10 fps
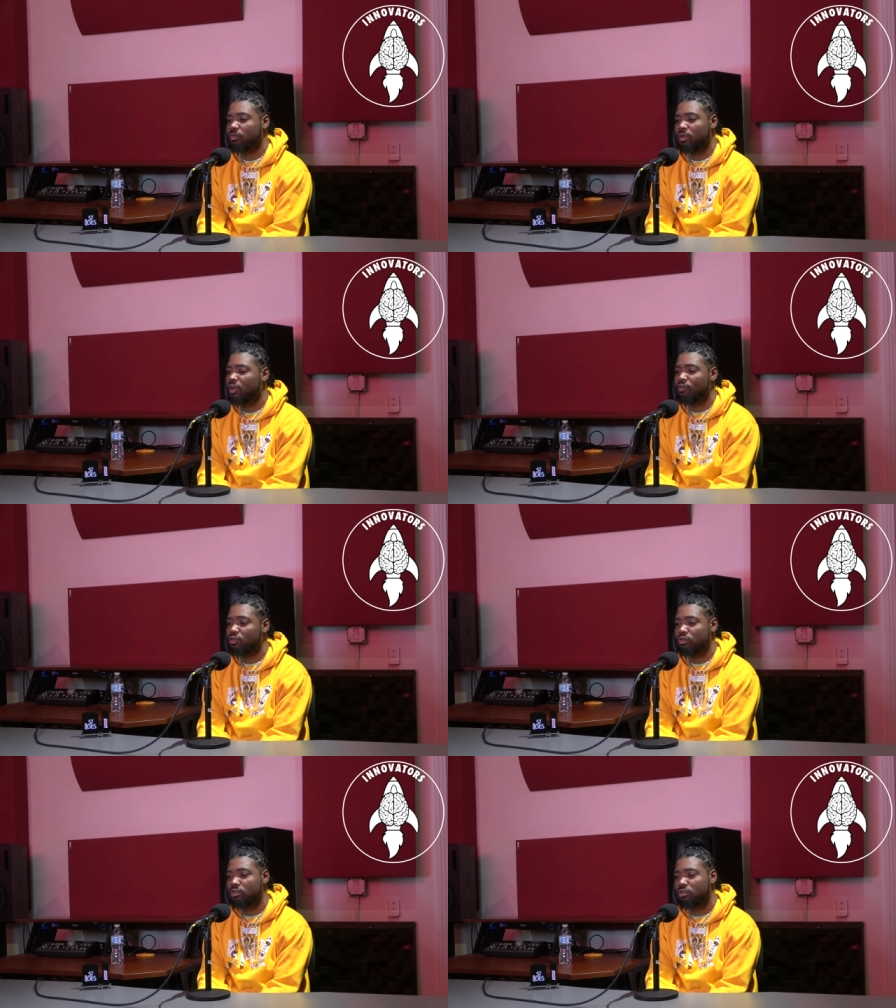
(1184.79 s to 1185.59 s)
whatever
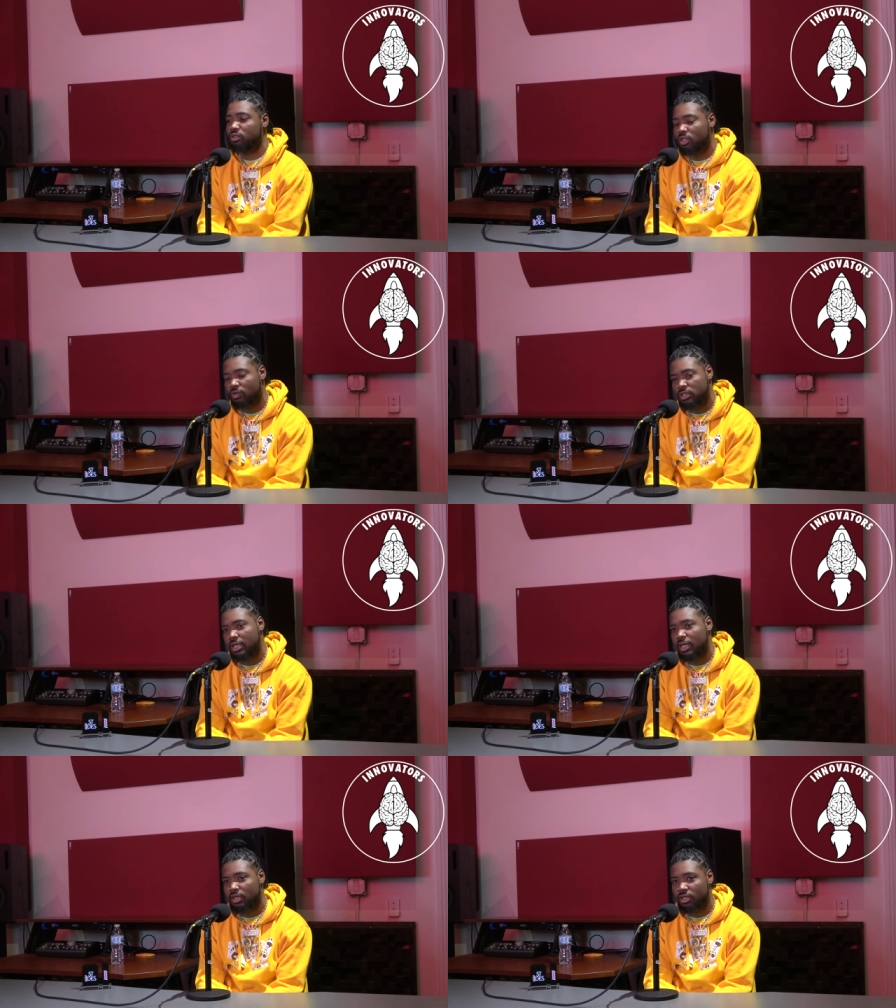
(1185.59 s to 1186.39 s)
you do. So it's
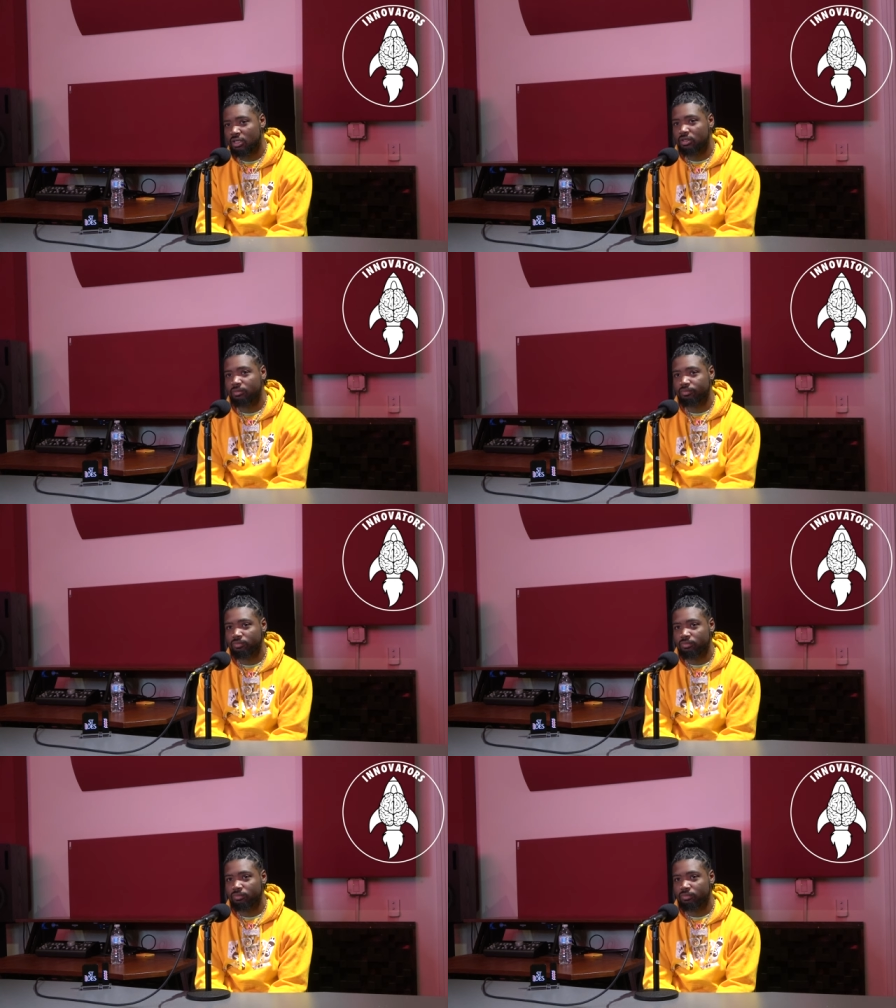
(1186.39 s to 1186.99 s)
like, um,